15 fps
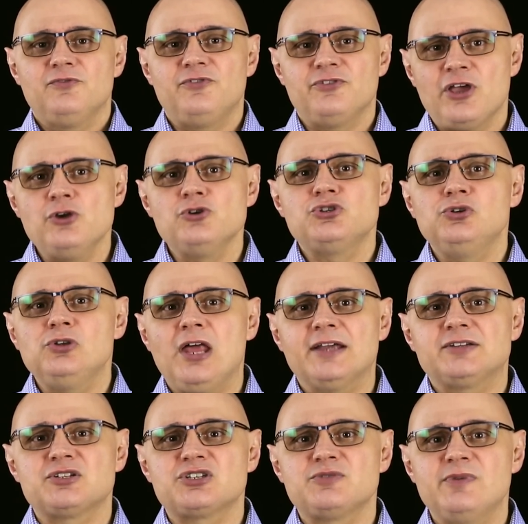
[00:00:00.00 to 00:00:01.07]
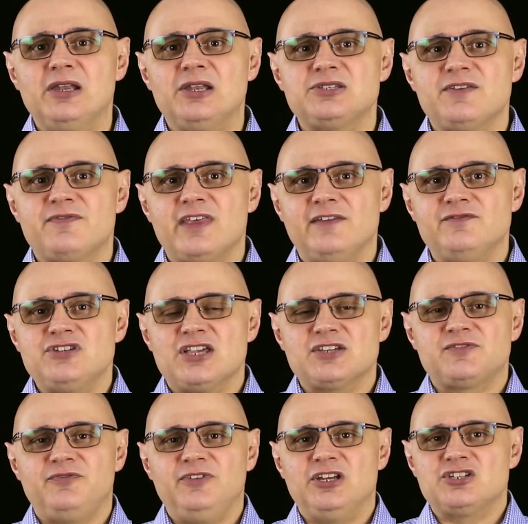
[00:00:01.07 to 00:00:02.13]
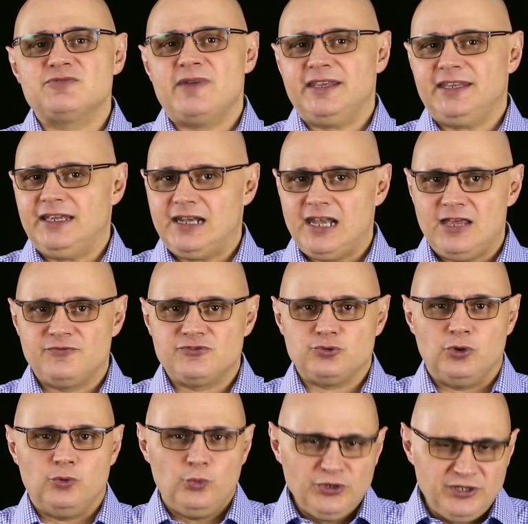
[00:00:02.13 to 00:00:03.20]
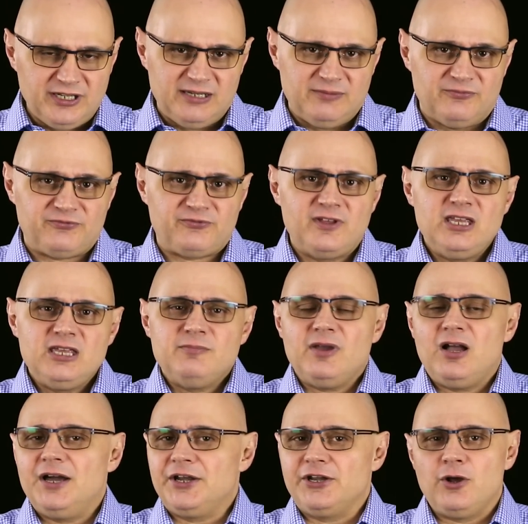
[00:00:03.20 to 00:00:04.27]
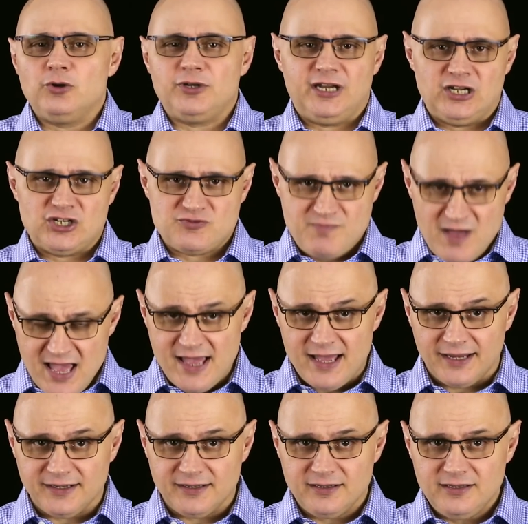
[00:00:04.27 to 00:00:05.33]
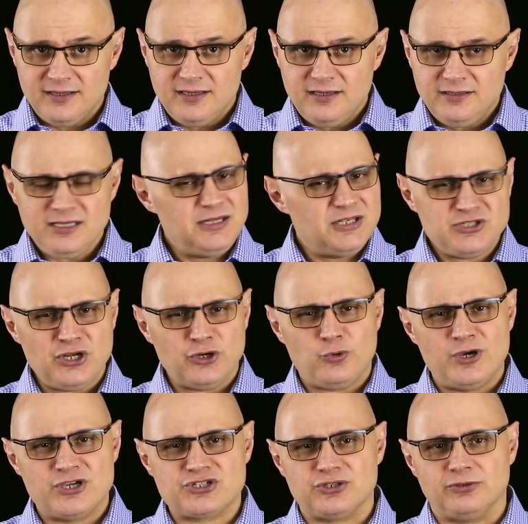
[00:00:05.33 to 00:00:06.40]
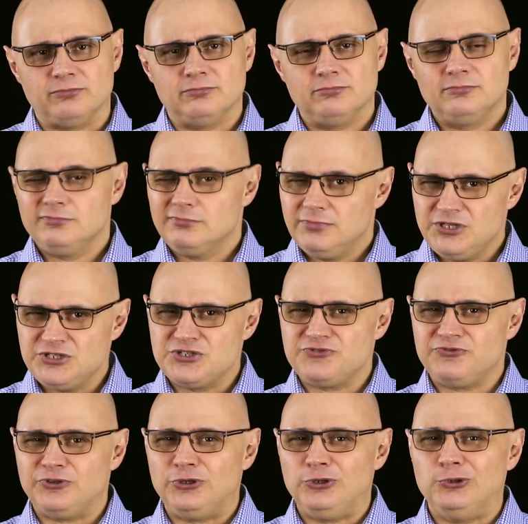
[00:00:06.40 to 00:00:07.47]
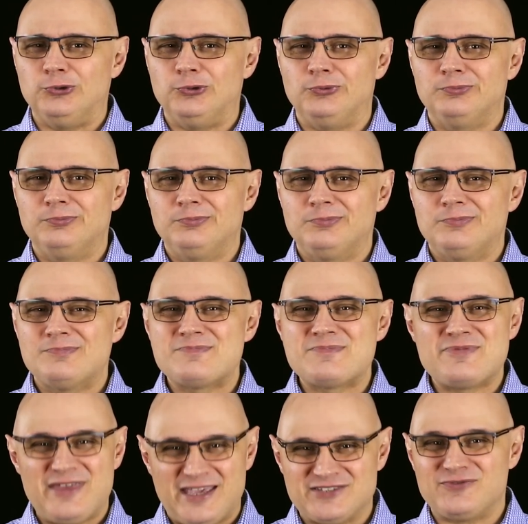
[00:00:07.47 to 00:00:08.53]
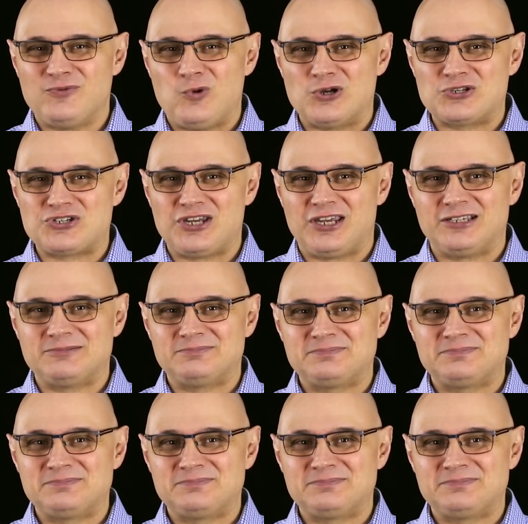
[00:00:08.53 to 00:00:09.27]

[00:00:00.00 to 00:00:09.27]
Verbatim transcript: for those who like to smell as if they've just finished making love to a wood nymph behind an old English barn, then there's no question, this is for you. Thanks for watching.